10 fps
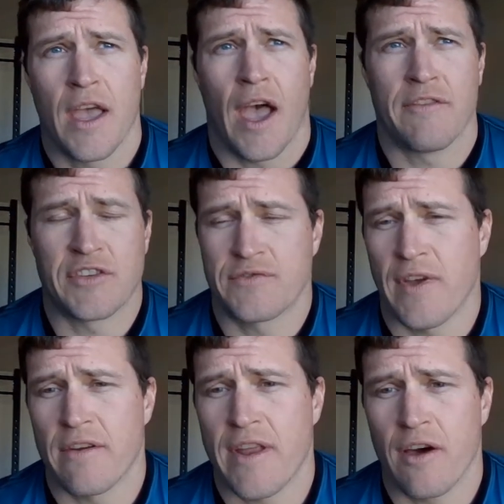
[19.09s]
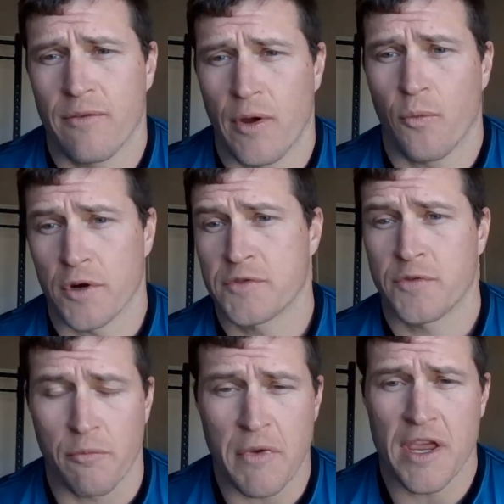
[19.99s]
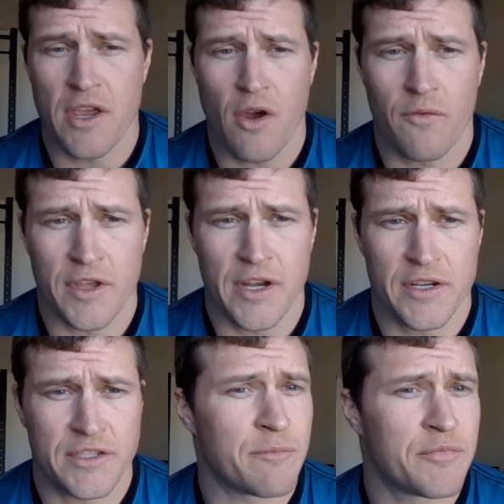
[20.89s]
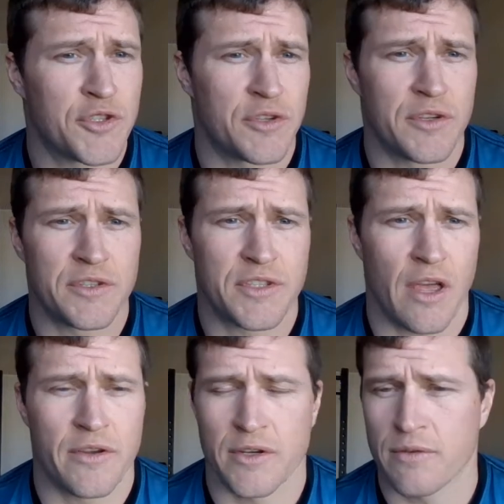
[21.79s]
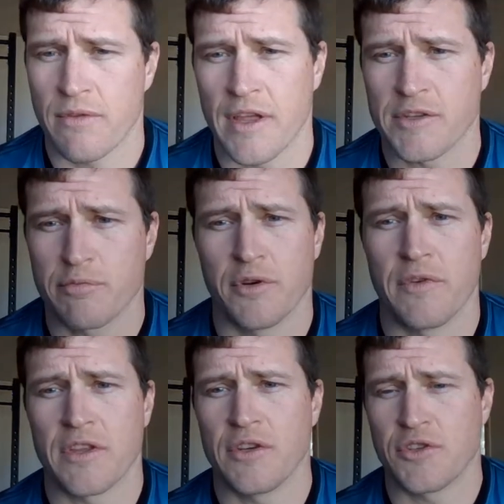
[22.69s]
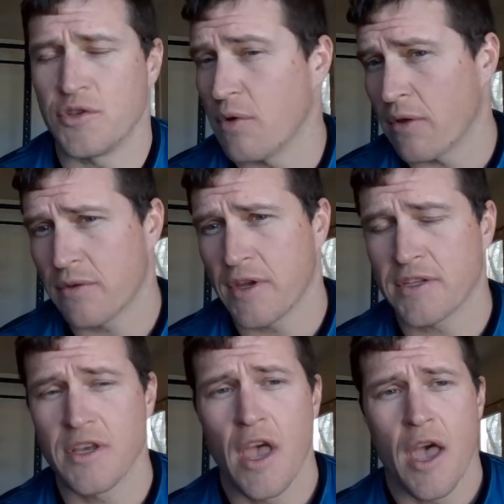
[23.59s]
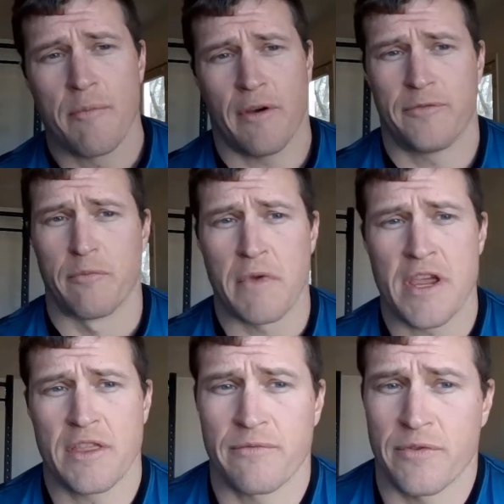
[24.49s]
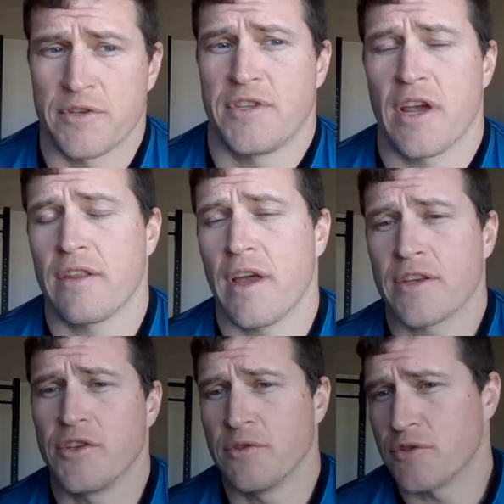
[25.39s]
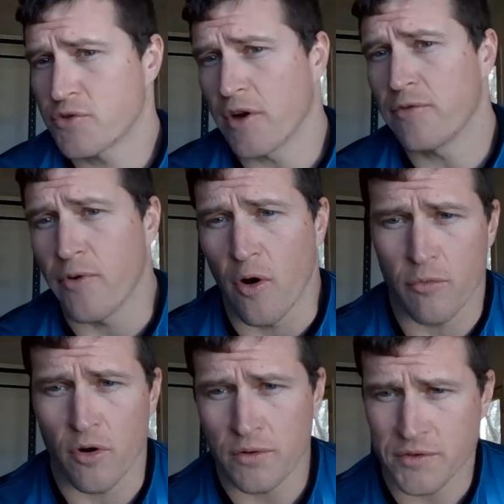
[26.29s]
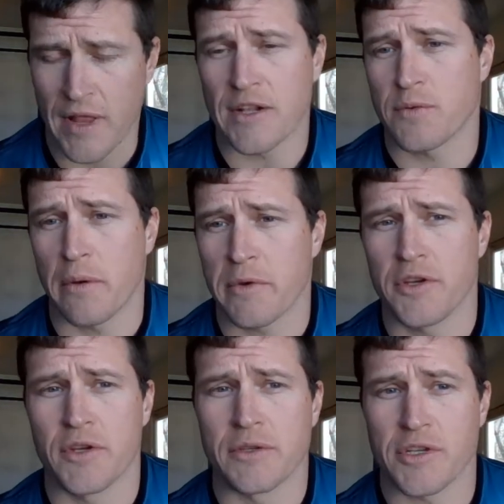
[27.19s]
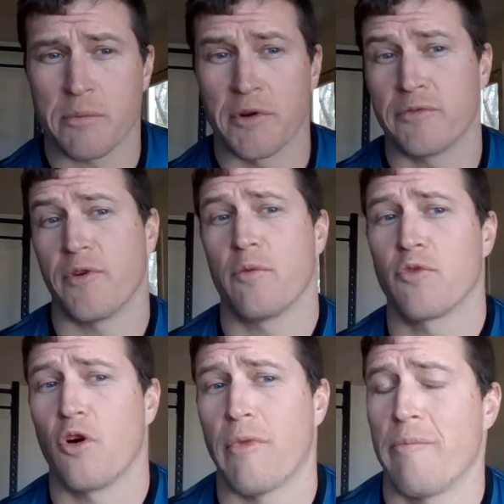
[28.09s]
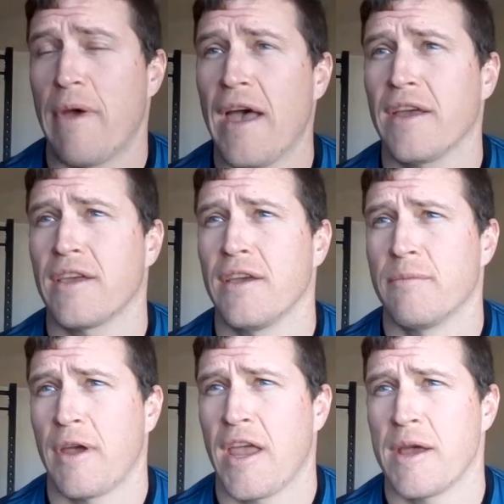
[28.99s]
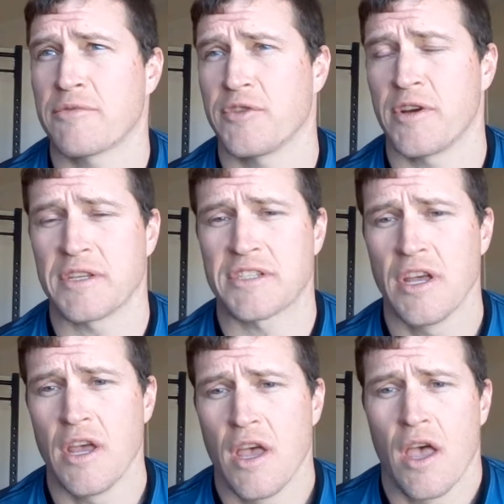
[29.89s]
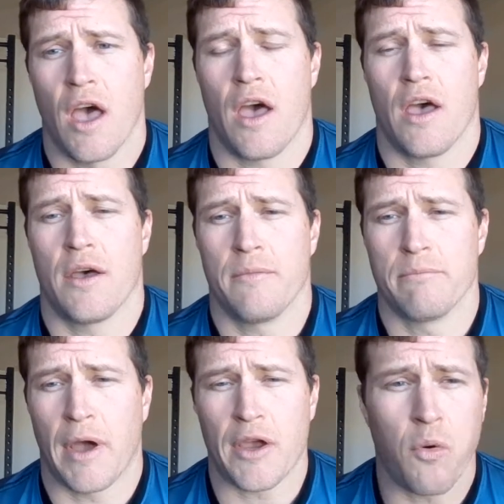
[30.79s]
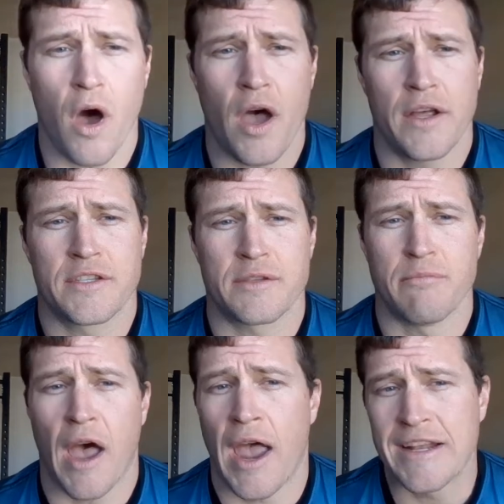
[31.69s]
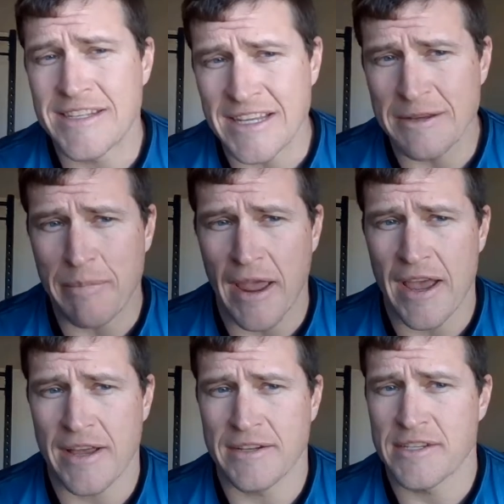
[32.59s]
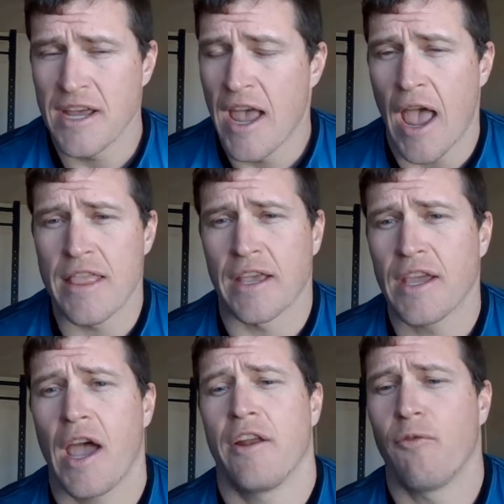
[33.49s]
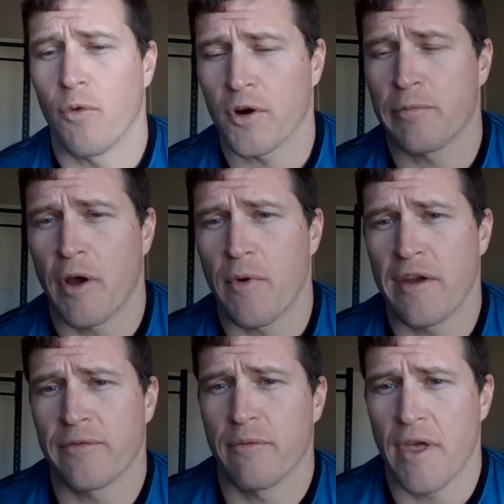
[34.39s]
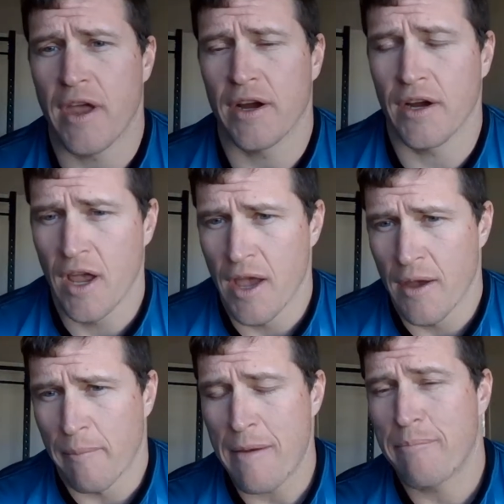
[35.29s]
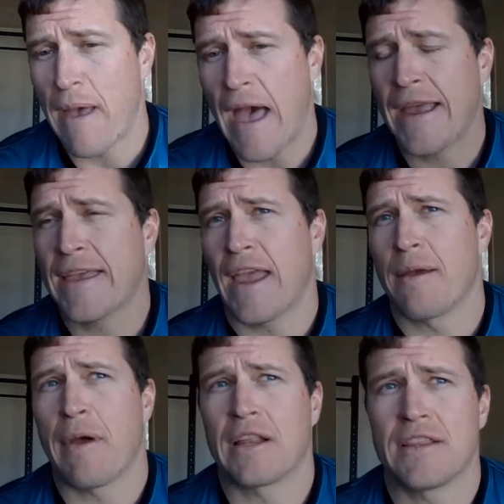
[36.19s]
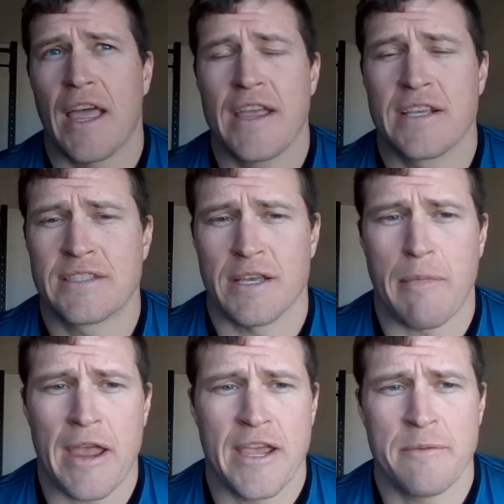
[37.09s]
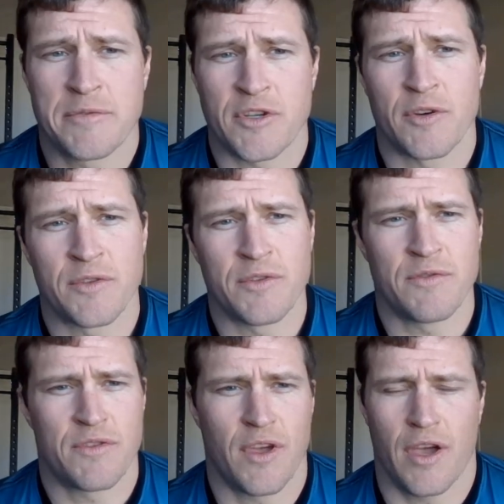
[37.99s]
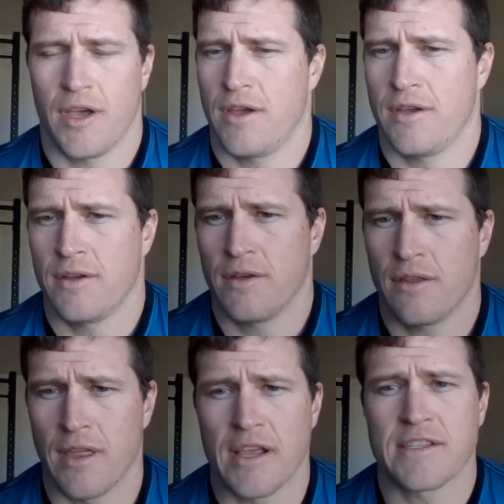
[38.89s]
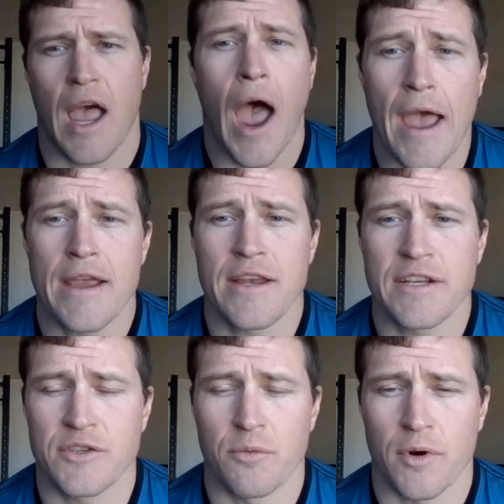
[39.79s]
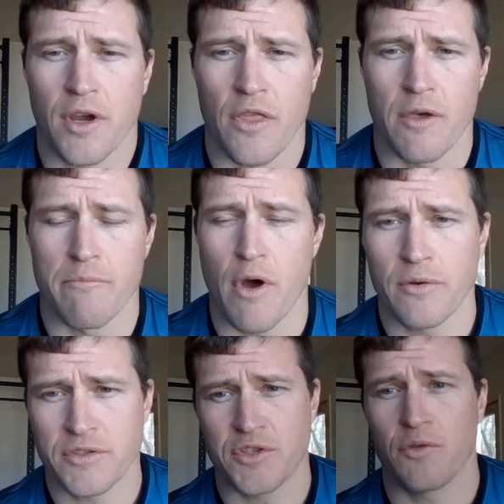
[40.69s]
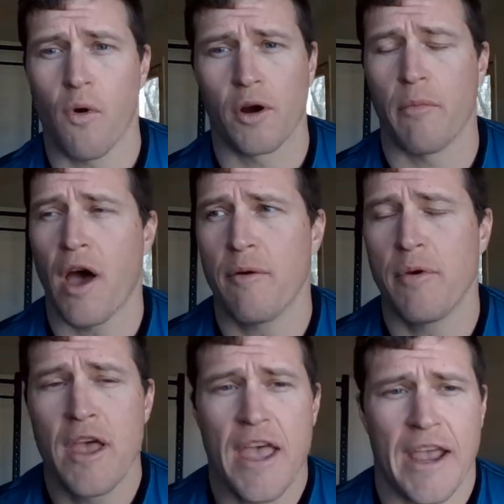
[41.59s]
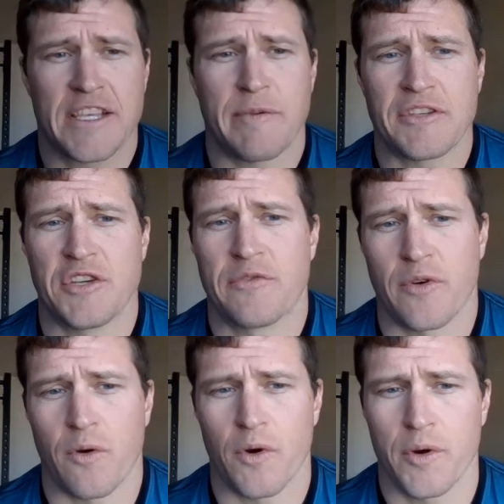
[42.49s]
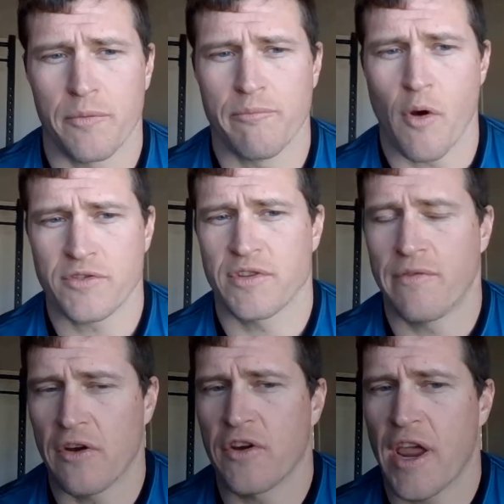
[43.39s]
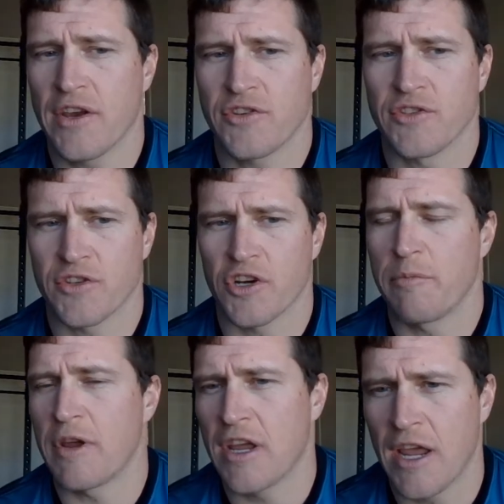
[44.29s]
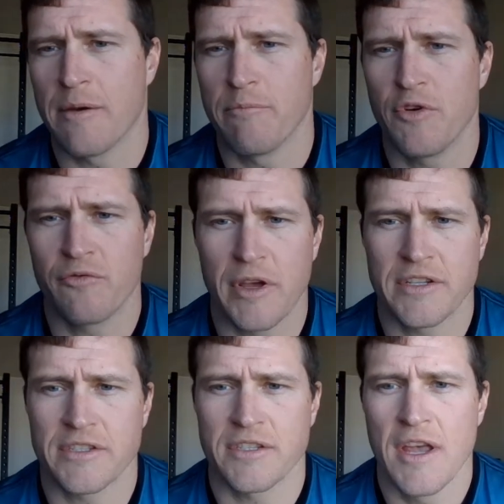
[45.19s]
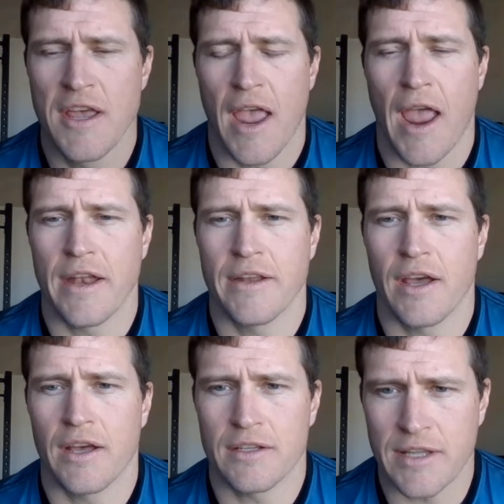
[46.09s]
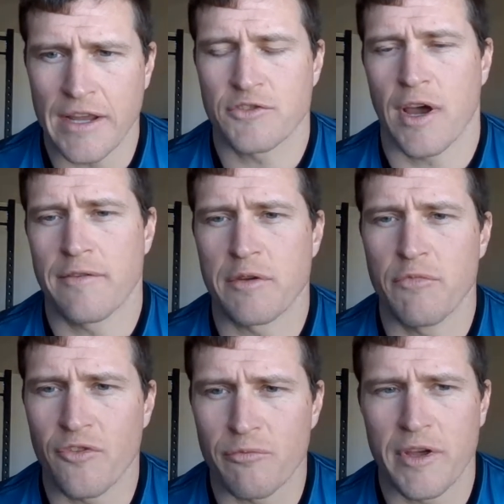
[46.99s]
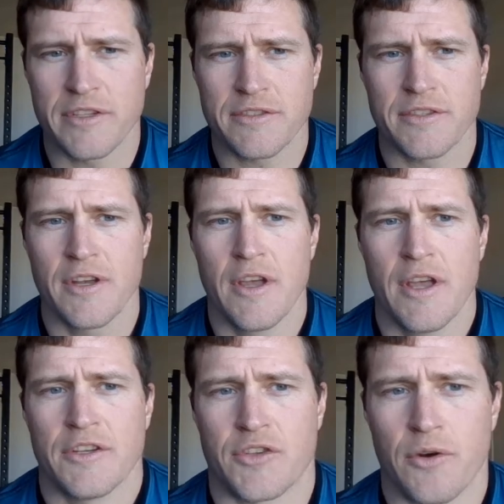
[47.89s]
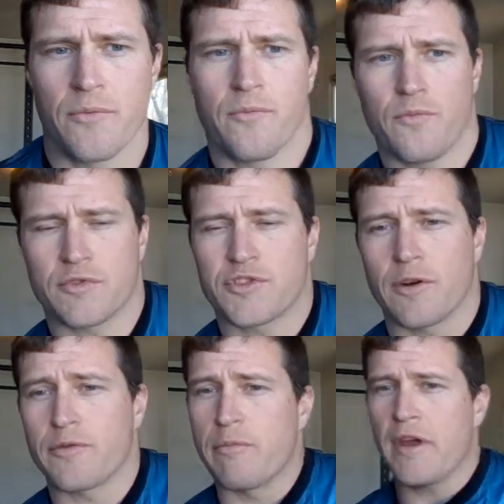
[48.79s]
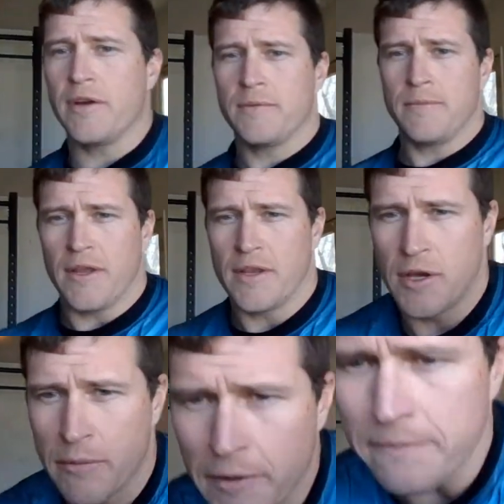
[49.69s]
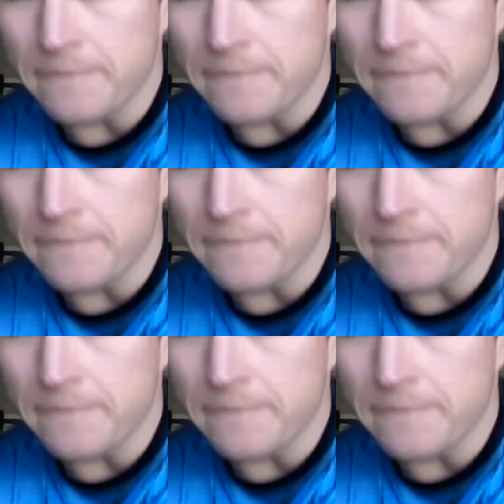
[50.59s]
I just found out it works for me over the years. I'm sure there's other things proving you should do other things, but for me, the first thing I like to do is try to foam roll. So that's what I'm going to do is I'm going to foam roll my back, my hamstrings, my quads, my IT band, and then kind of work my way from there. My back and my legs and my hips are the things I need to work on the most to warm up, especially for most of the variations are going to be hip movements and leg driving movements. So we'll start from there. And here we go.